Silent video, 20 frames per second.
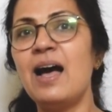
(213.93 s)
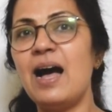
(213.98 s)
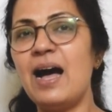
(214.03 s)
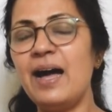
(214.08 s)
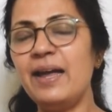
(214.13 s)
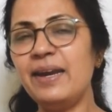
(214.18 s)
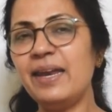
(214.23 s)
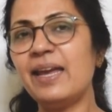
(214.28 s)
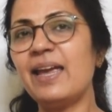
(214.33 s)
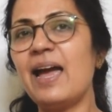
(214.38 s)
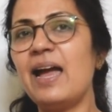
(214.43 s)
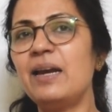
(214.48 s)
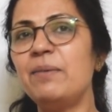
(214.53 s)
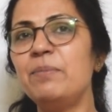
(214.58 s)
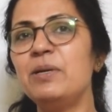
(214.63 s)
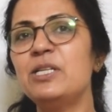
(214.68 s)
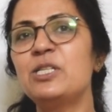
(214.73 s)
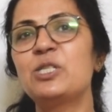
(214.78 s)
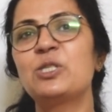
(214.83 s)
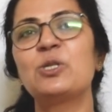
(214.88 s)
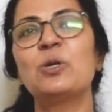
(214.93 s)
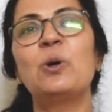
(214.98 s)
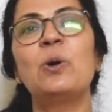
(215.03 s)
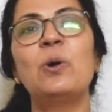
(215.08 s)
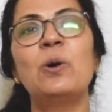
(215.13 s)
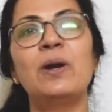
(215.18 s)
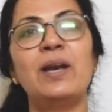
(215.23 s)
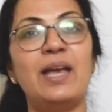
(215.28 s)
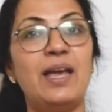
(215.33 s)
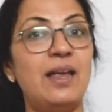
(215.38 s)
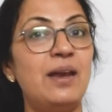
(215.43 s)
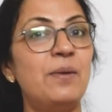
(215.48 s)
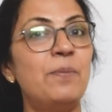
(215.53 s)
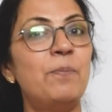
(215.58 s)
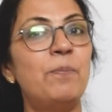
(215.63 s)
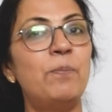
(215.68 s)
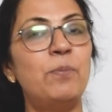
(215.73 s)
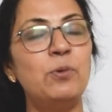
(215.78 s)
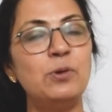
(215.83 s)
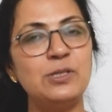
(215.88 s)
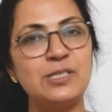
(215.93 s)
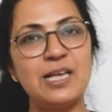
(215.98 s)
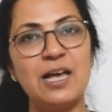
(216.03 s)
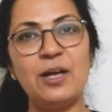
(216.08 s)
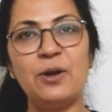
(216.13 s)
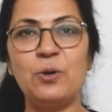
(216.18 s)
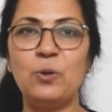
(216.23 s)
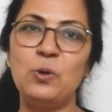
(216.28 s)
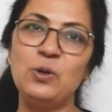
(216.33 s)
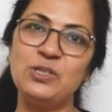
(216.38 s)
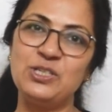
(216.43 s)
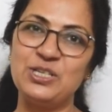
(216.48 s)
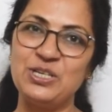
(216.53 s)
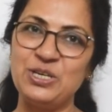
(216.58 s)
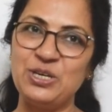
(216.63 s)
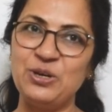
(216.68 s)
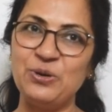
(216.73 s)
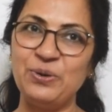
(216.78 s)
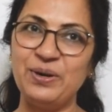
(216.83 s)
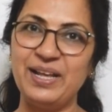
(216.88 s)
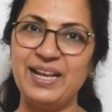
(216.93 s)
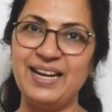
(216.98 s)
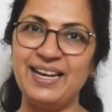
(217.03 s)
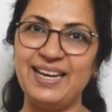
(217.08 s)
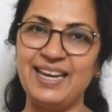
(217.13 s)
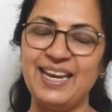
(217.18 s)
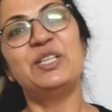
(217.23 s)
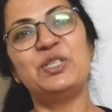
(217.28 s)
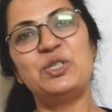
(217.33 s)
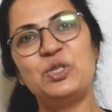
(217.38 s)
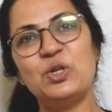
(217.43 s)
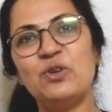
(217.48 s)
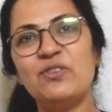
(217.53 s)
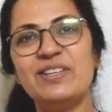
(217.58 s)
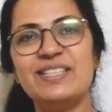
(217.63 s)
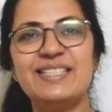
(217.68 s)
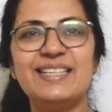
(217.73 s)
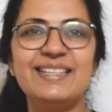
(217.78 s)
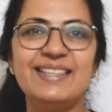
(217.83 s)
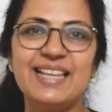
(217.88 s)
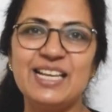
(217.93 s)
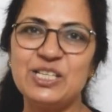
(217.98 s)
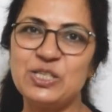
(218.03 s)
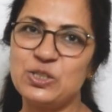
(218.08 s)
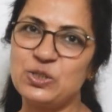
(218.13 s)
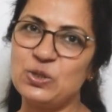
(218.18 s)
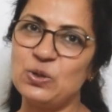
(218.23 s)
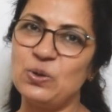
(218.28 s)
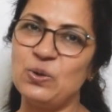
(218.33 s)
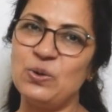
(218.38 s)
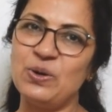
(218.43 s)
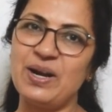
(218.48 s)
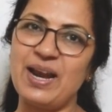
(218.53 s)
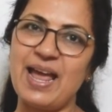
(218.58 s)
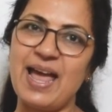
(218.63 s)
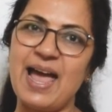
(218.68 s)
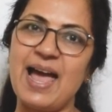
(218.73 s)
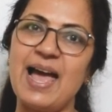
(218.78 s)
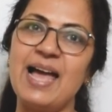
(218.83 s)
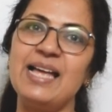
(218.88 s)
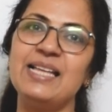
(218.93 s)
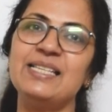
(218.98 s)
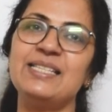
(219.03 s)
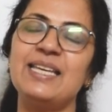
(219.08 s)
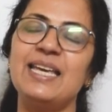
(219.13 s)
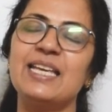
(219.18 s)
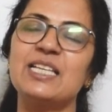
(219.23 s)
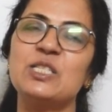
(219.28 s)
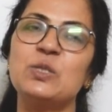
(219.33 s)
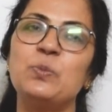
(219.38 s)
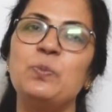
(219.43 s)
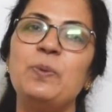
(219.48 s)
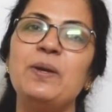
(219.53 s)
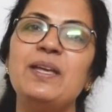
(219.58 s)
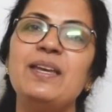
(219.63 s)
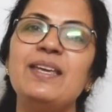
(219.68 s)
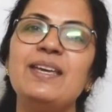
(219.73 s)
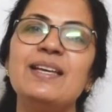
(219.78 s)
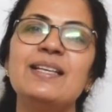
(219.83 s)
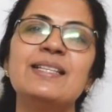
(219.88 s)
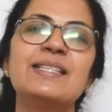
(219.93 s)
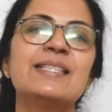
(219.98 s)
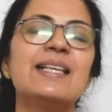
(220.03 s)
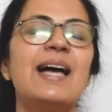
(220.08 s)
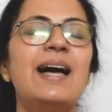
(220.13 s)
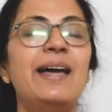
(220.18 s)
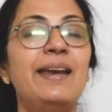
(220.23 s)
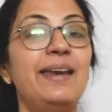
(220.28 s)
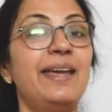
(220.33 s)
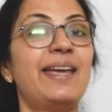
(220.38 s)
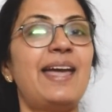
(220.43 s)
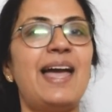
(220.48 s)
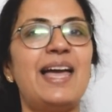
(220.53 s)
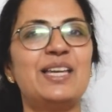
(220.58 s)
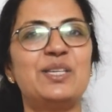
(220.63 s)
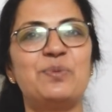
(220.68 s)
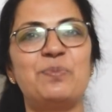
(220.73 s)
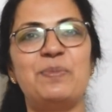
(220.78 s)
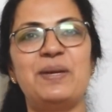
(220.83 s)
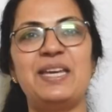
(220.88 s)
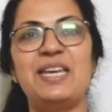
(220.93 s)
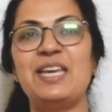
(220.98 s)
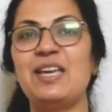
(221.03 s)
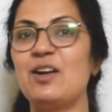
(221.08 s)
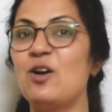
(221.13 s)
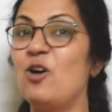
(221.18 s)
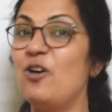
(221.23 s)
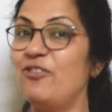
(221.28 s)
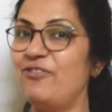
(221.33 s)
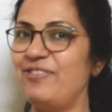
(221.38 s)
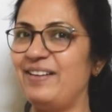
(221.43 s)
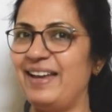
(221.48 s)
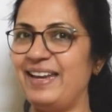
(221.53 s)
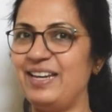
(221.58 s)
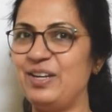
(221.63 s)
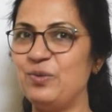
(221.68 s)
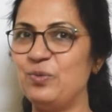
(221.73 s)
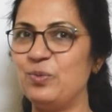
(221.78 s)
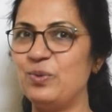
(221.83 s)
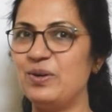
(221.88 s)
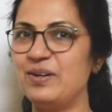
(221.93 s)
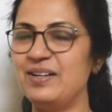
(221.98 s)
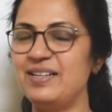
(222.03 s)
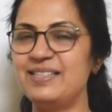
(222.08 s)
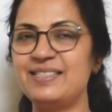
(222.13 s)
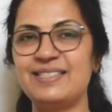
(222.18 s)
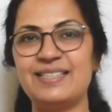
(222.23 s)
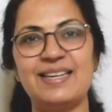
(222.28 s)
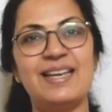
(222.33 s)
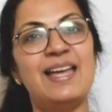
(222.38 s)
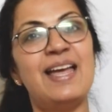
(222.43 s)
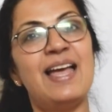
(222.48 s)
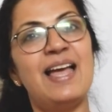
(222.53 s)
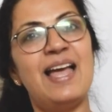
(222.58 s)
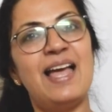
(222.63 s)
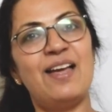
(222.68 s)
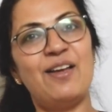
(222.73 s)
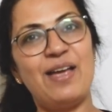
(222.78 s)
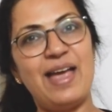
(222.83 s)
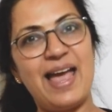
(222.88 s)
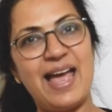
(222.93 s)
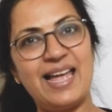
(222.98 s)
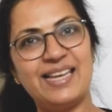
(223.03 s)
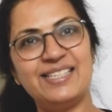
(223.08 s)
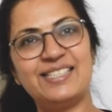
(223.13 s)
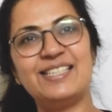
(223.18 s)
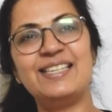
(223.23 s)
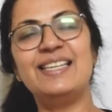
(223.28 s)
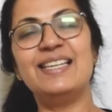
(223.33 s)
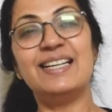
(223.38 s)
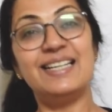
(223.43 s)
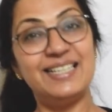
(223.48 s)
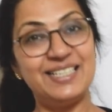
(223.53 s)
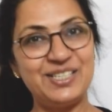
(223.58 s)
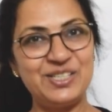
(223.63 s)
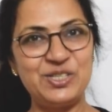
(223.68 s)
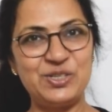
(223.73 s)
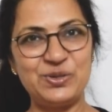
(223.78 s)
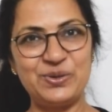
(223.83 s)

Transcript: Unacademy store in Pusa Road, New Delhi. Do visit the store and experience Unacademy offline world and learn